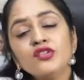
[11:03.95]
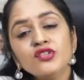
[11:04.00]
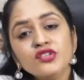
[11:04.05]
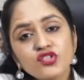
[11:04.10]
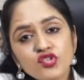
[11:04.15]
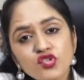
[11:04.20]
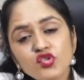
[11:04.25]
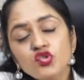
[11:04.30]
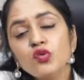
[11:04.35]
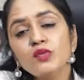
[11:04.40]

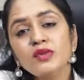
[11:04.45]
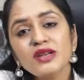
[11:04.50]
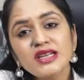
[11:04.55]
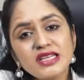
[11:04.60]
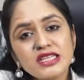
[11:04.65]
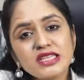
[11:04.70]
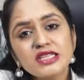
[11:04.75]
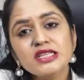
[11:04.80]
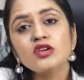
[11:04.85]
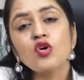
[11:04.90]
resume
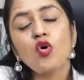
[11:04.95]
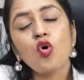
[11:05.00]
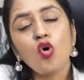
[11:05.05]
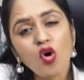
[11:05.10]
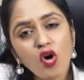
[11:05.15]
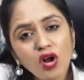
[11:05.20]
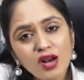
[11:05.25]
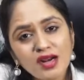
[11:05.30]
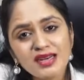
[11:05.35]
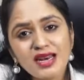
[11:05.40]
eating
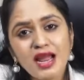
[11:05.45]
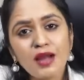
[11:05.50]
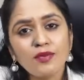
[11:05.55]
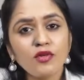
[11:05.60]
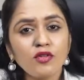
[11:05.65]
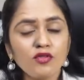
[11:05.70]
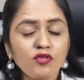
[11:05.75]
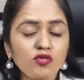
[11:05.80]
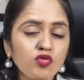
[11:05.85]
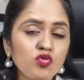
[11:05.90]
all type
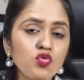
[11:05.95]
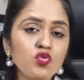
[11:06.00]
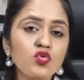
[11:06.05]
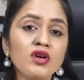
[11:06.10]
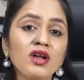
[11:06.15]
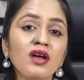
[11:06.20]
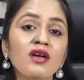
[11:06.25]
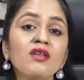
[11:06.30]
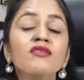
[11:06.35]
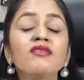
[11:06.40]
of
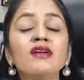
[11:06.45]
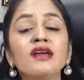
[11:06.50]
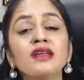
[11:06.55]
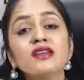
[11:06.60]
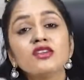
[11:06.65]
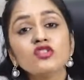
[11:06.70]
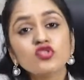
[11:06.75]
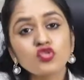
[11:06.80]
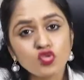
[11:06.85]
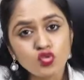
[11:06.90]
food
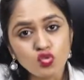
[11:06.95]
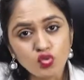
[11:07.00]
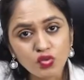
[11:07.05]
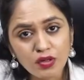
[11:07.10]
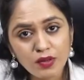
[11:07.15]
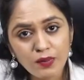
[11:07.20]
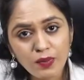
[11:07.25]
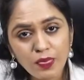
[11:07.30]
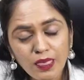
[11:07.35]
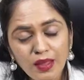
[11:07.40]
very soon
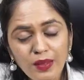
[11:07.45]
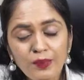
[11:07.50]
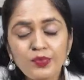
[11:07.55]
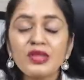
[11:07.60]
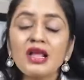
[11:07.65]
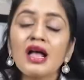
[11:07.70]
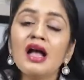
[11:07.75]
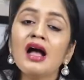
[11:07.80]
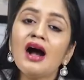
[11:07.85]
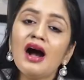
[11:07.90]

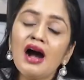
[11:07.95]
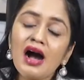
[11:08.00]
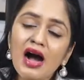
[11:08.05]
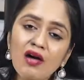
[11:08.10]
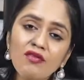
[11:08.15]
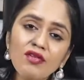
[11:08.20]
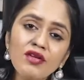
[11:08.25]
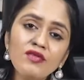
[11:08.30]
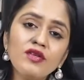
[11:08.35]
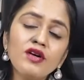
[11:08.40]

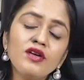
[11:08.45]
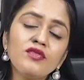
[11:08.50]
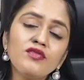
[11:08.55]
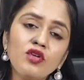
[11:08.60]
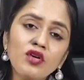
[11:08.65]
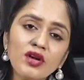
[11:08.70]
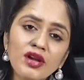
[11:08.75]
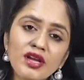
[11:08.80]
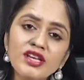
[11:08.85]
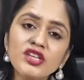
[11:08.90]
however
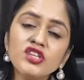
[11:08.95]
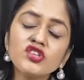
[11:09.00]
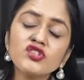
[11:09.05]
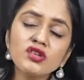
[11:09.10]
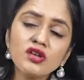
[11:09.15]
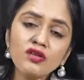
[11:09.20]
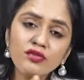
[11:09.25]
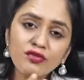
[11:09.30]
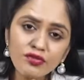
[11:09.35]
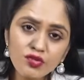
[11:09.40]
for
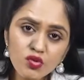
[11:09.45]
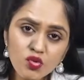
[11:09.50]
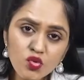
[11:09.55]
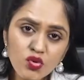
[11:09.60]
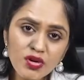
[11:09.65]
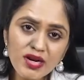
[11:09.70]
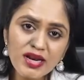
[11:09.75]
initial few